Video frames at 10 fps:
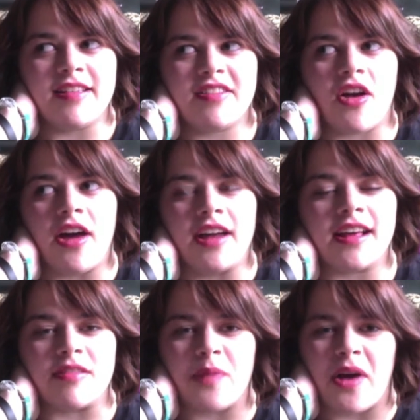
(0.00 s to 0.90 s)
saw it
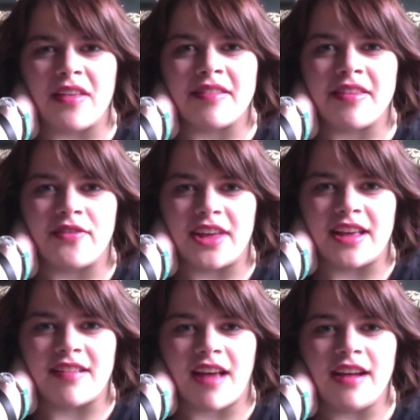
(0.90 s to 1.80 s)
as
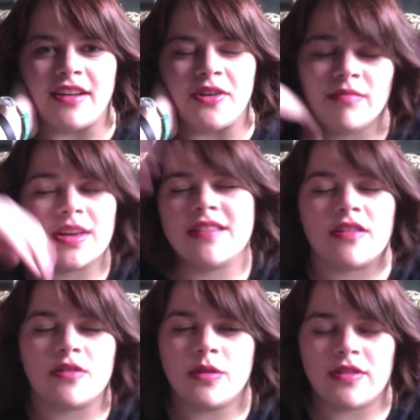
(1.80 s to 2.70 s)
positively as I do. Because
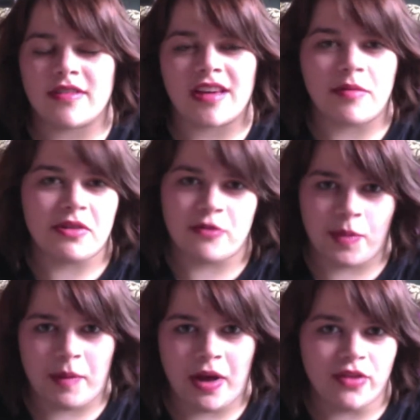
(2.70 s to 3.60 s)
this quote isn't coming
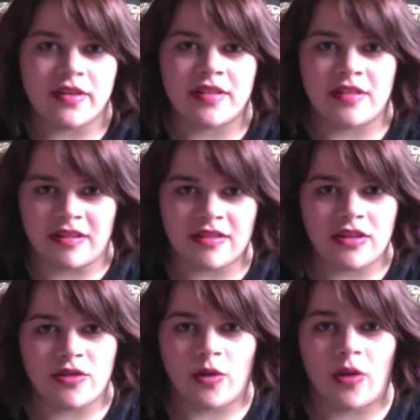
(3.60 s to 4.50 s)
from the mouth of a
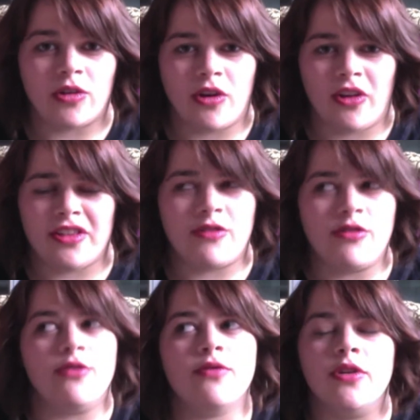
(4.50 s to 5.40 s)
16-year-old girl, it's
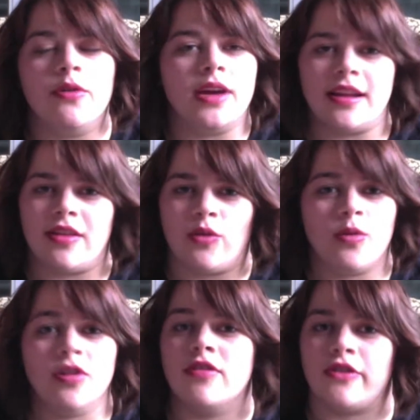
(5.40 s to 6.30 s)
too fluid and the
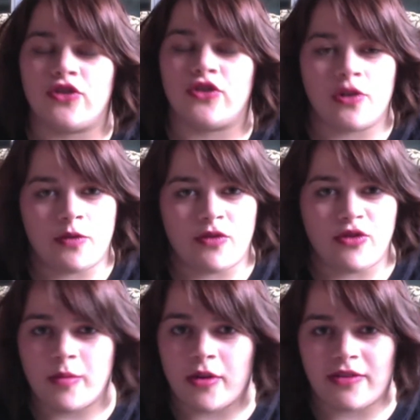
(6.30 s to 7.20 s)
words are chosen
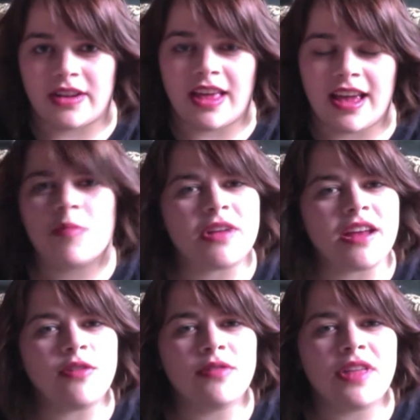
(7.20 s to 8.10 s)
too perfectly. But
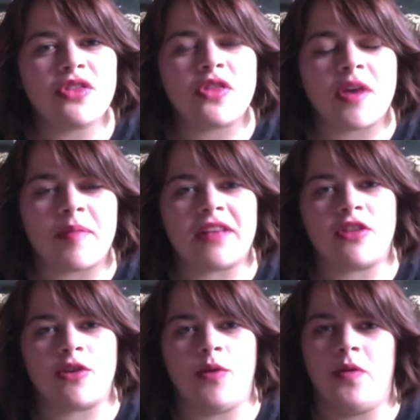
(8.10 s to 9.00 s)
I don't think that that
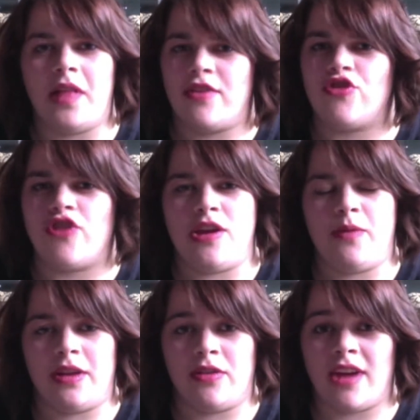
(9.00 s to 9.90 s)
makes the quote less
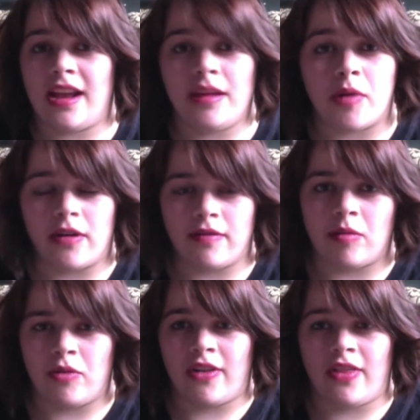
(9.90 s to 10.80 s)
genuine or any part of
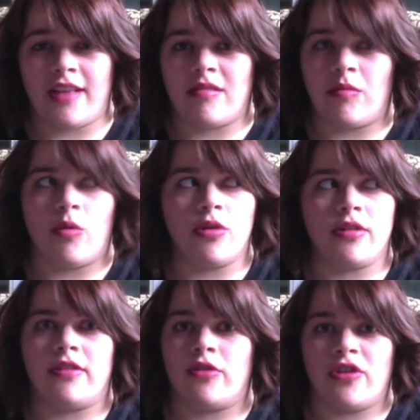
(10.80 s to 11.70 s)
the book less
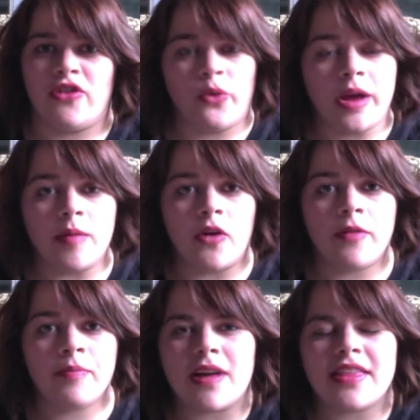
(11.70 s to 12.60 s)
important or
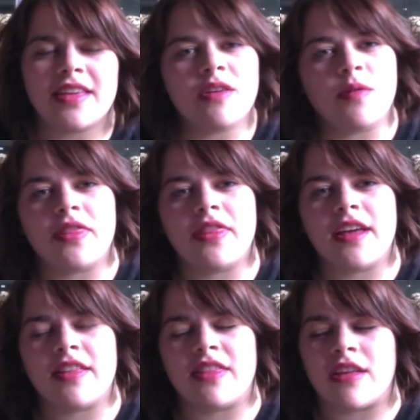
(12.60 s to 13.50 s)
enjoyable. I think that one
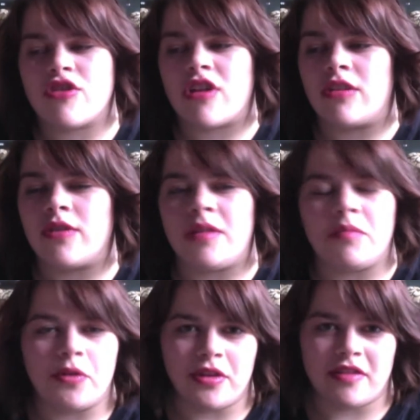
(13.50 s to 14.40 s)
thing that John
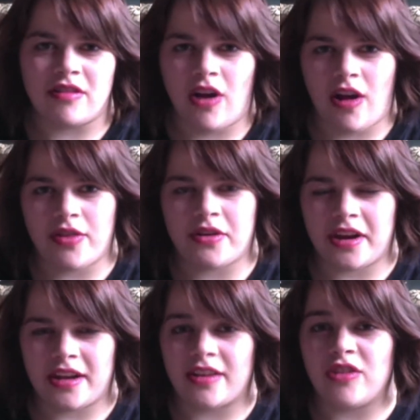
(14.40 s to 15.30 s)
Green, both as an author
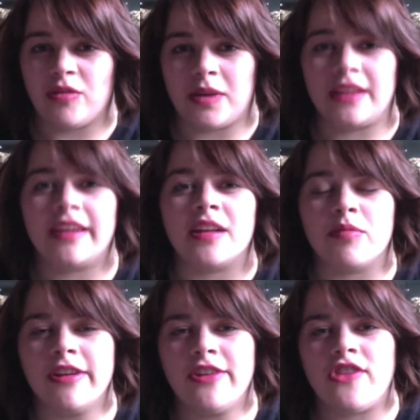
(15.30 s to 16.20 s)
and a human, can
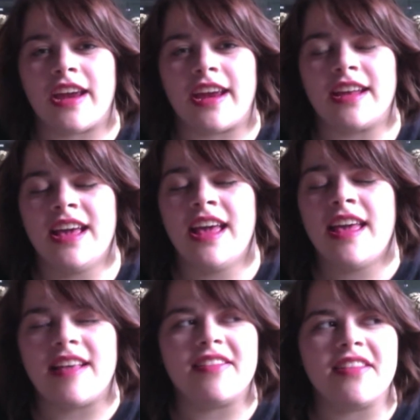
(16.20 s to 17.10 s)
appreciate
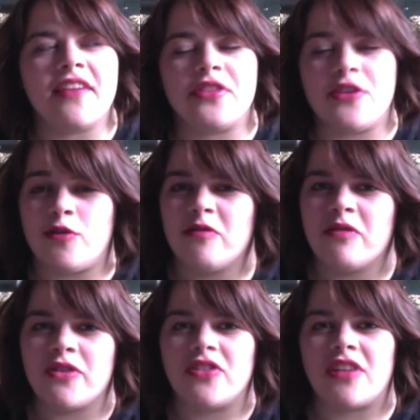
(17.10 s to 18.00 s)
is that the
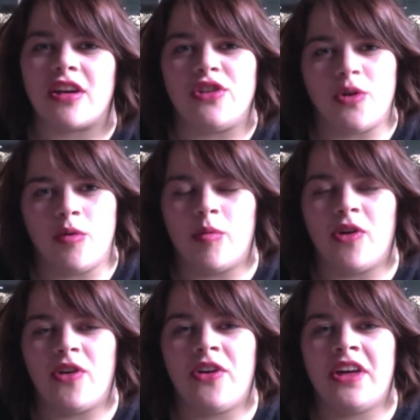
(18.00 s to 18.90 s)
universe is
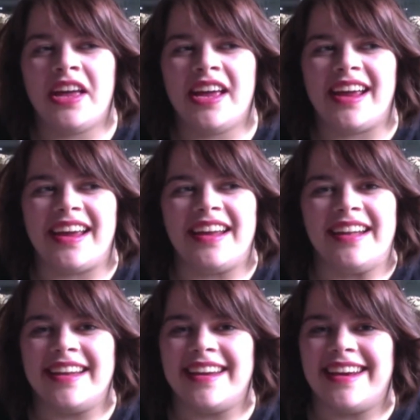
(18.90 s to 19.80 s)
unknowable.
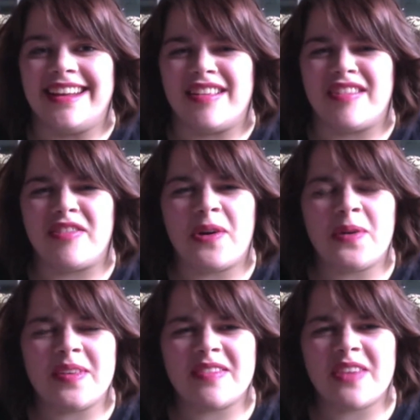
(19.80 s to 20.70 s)
And it is
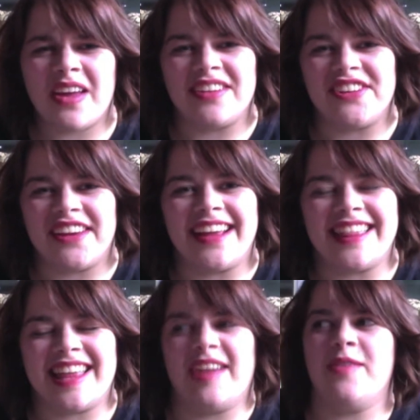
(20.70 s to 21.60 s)
so
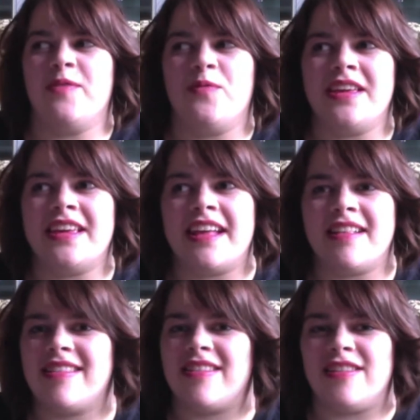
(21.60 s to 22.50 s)
astonishing that we
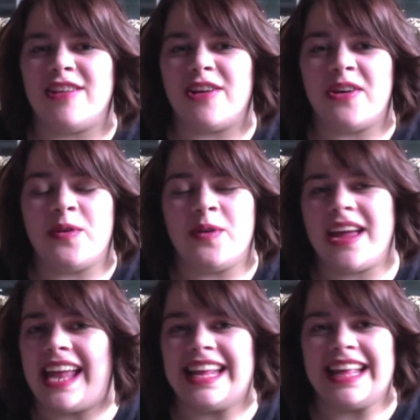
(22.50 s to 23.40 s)
get to know
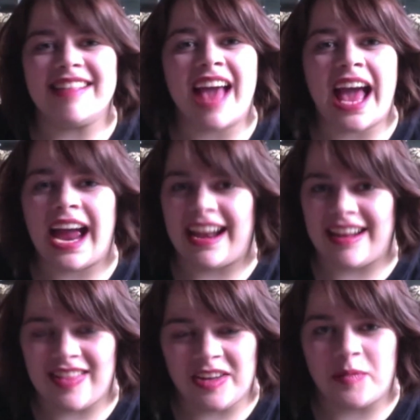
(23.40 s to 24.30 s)
any
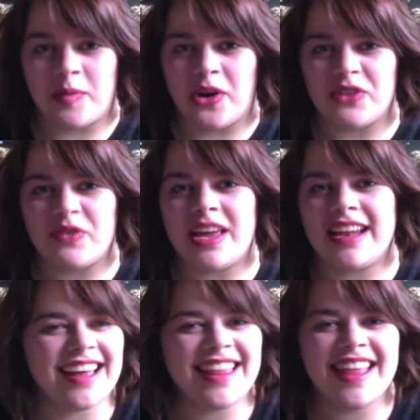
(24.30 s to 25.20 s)
tiny little part of
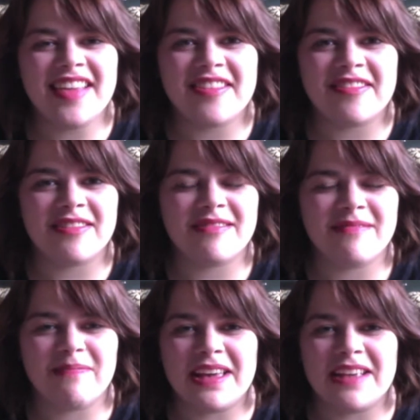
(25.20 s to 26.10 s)
it. And that just
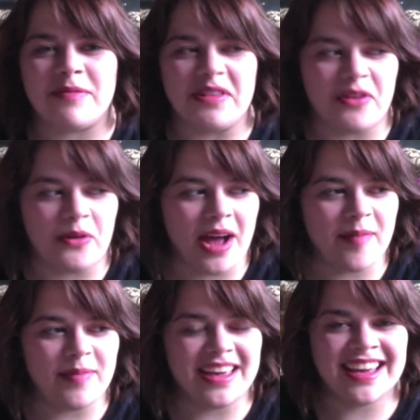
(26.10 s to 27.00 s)
makes me so
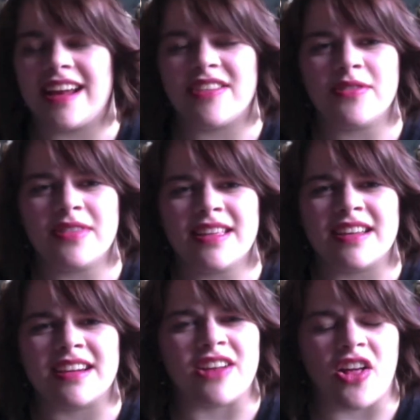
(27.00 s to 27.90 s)
happy. I don't
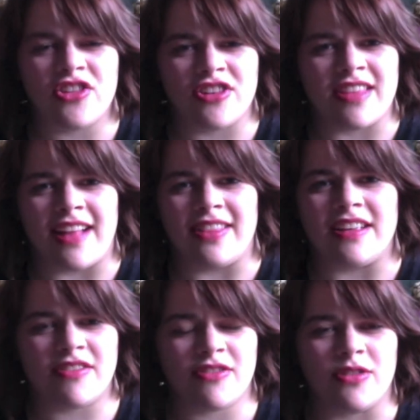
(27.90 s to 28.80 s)
think that acknowledging that
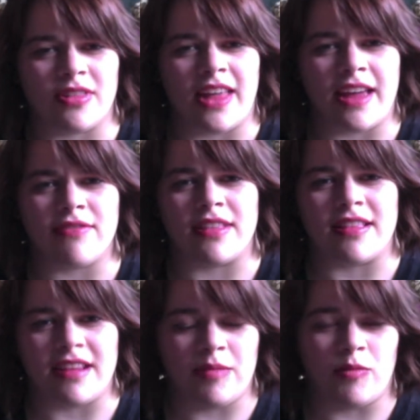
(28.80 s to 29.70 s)
leads to a life
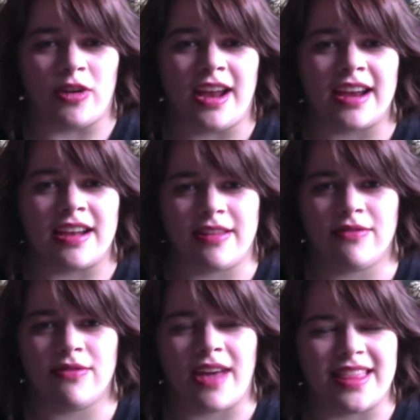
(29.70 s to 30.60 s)
that's any more
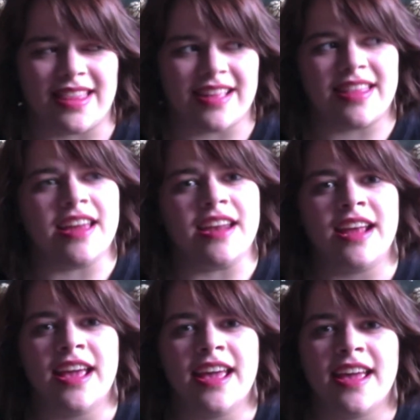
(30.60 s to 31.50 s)
negative. I think
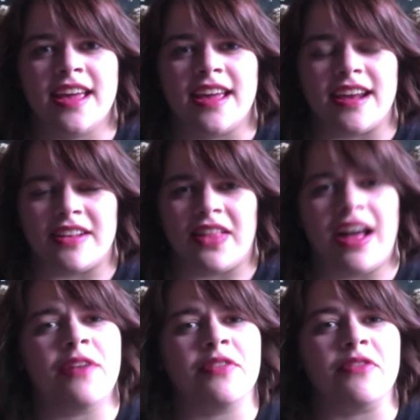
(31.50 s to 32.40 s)
that it
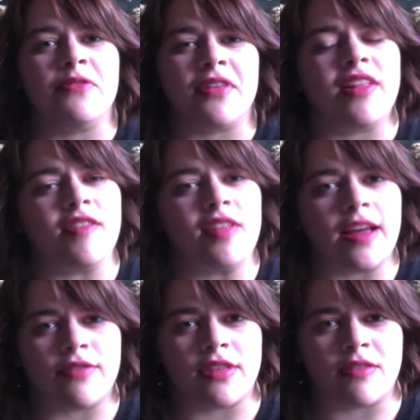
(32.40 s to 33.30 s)
allows you to live a
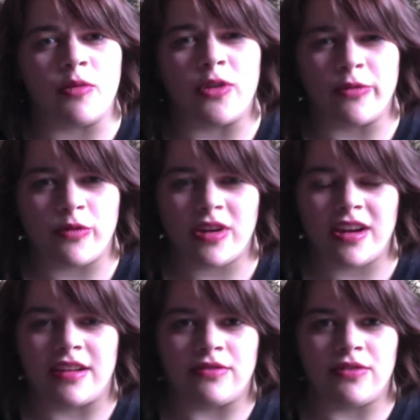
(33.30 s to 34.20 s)
life that's more
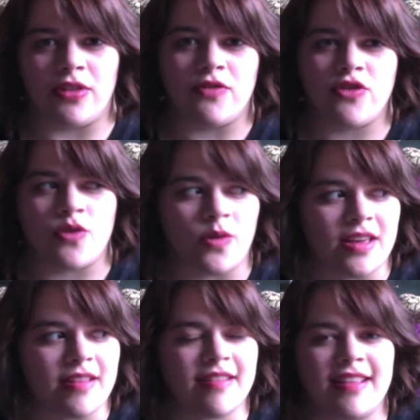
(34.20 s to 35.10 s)
free and full of
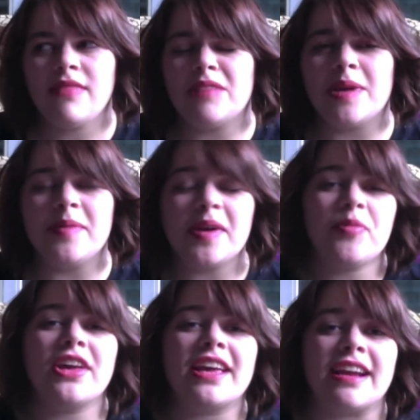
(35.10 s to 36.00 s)
choice. And maybe I'm
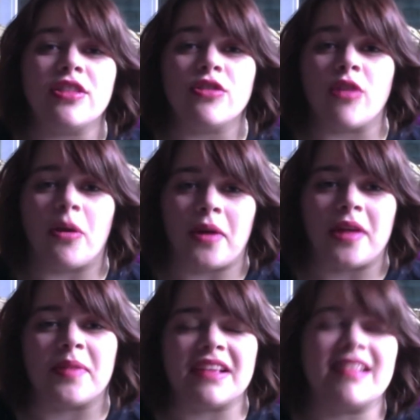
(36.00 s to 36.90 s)
looking at it the wrong way
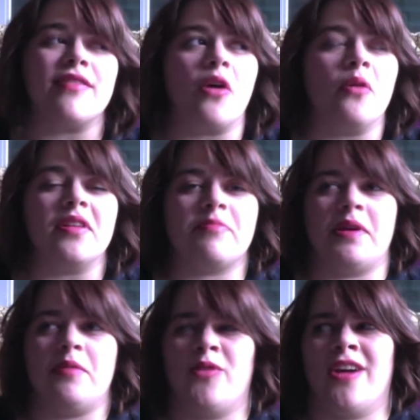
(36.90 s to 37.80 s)
because I've always
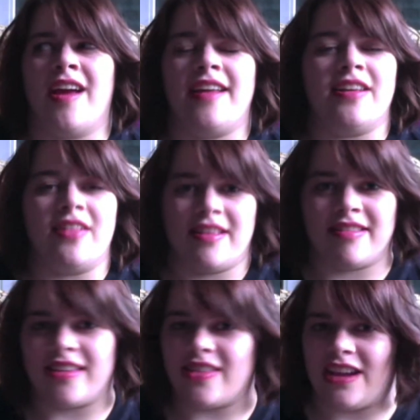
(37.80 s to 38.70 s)
been more
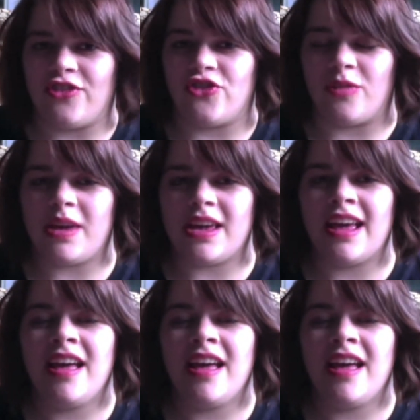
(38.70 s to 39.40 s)
idealistic than I should be,